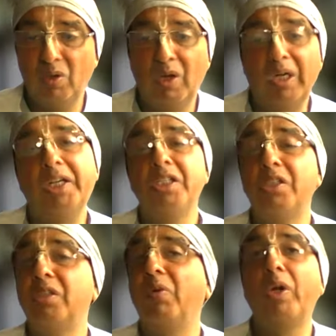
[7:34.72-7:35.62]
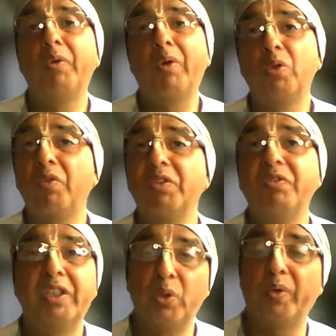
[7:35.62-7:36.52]
and he's the only one who's always
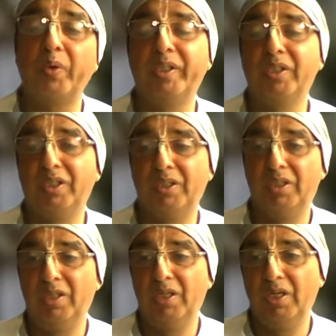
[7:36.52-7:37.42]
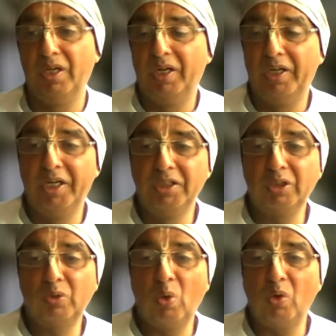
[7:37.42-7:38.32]
victorious. He is
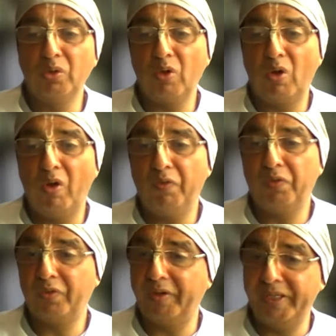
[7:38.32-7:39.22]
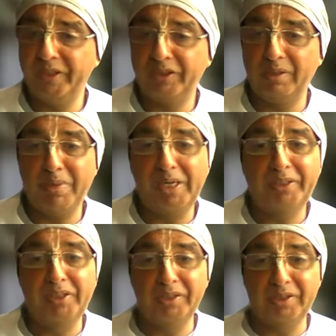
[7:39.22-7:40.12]
the cause of creation,
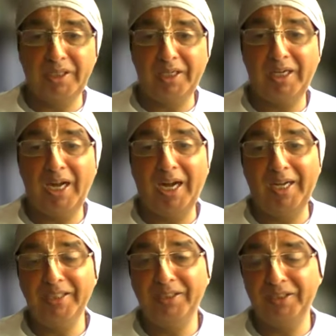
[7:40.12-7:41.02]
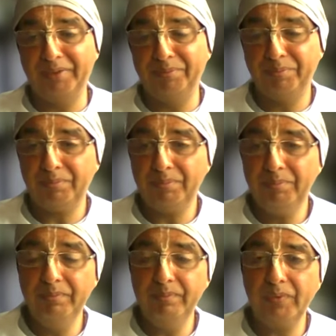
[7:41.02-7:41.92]
maintenance, and inhalation,
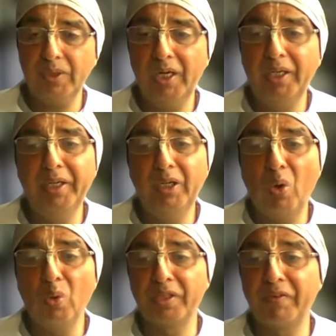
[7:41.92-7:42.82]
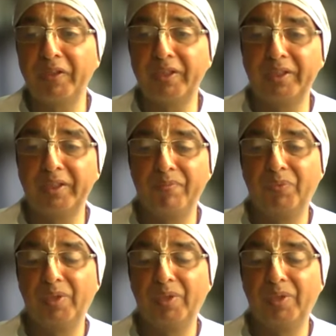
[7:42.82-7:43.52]
and he knows everything